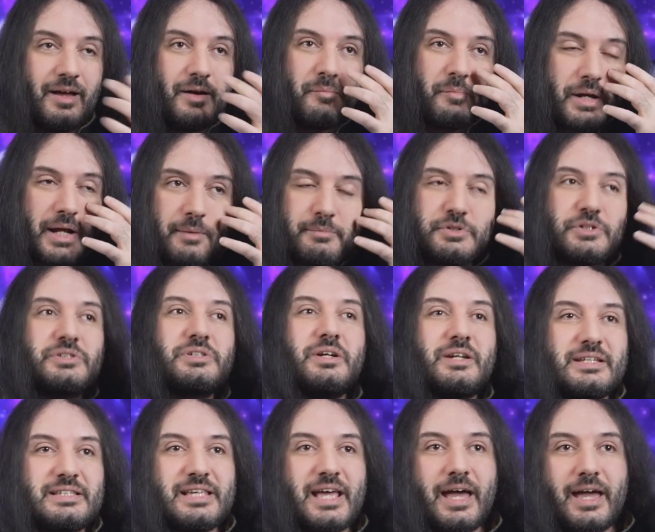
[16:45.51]
but I'm just
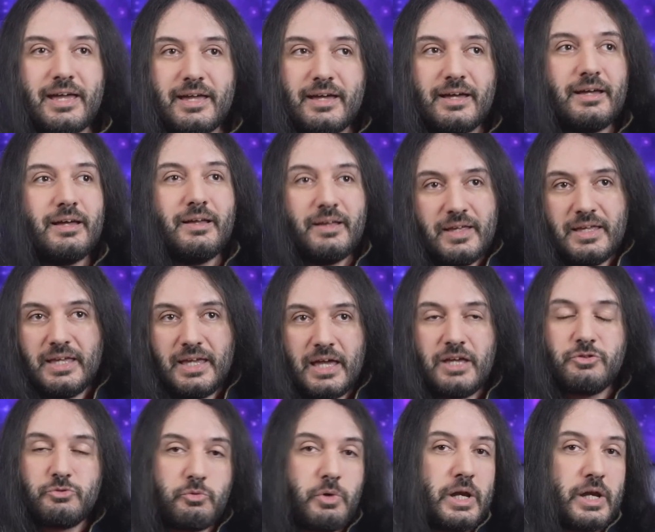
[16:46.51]
gonna say
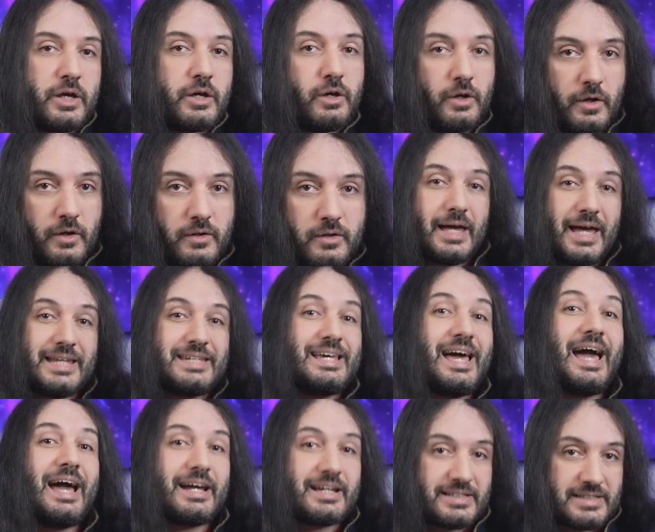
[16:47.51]
he's really good at
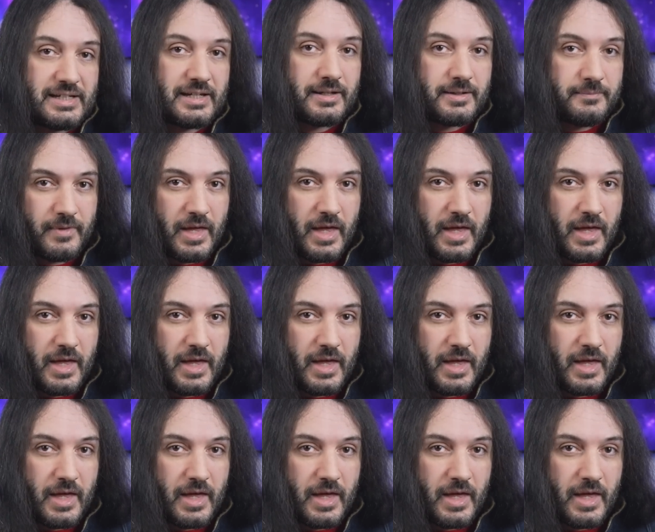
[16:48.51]
acting,